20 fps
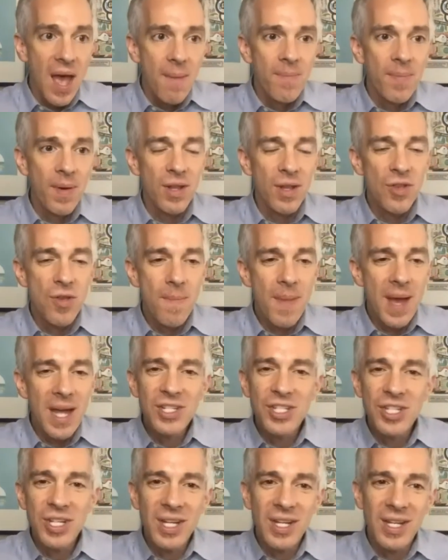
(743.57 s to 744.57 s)
But you
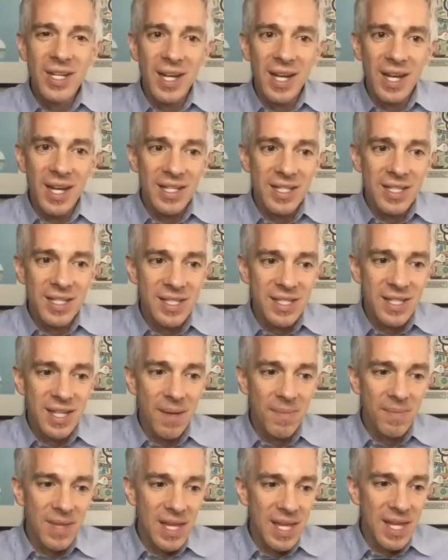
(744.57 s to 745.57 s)
mentioned
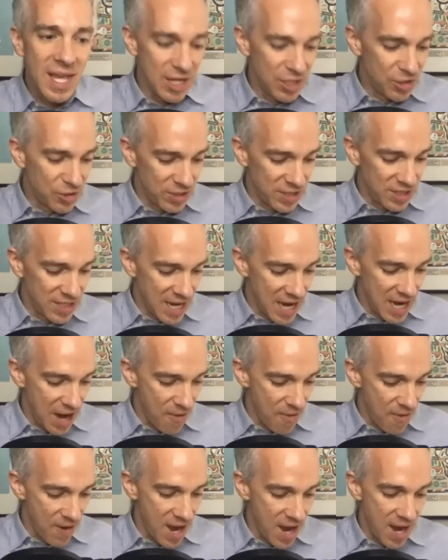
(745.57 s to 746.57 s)
something interesting I
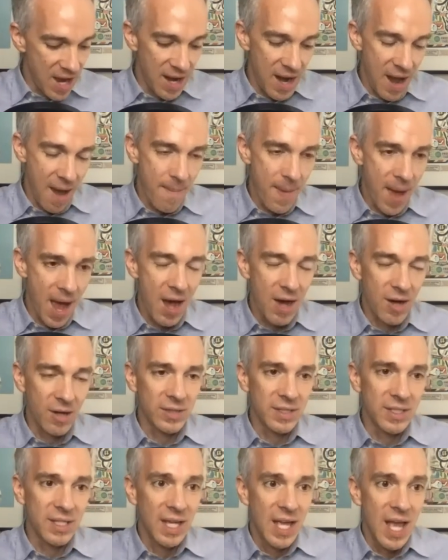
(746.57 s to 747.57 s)
read
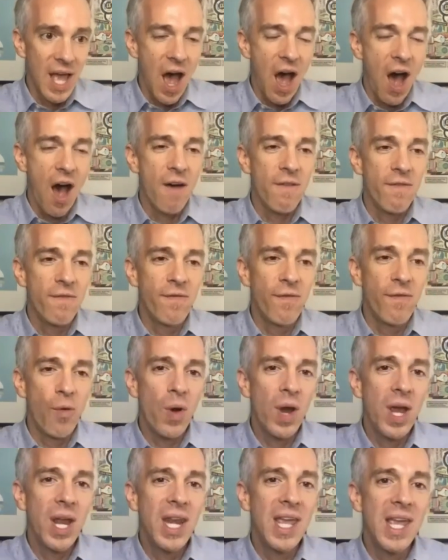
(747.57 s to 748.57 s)
about
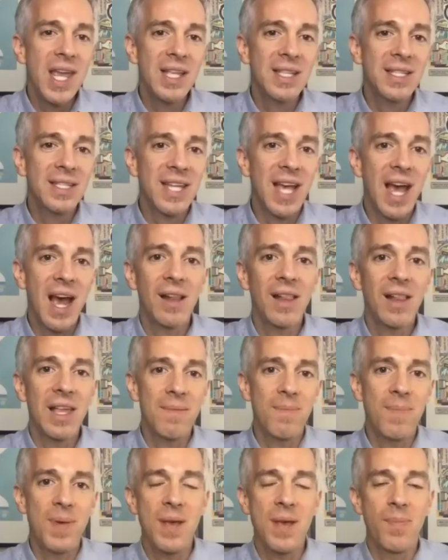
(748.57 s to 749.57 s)
avoiding
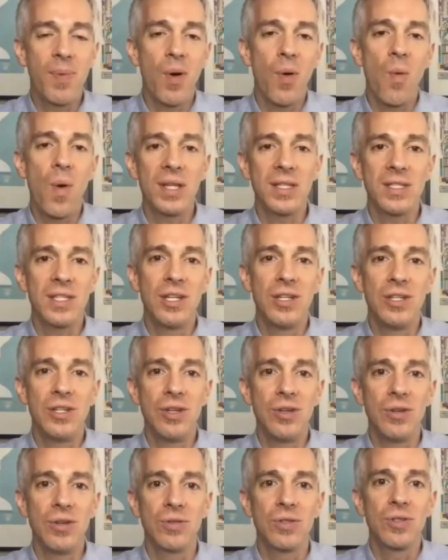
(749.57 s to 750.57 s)
telling people what to
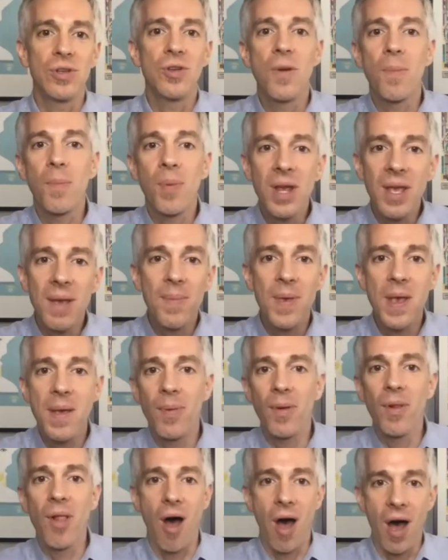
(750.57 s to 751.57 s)
do. So you're bringing
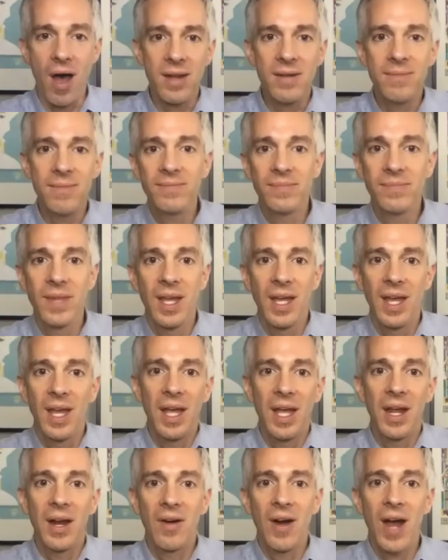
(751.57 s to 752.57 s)
people on,
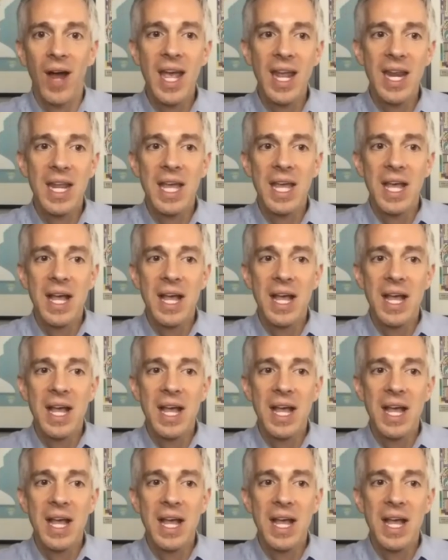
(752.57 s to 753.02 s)
right?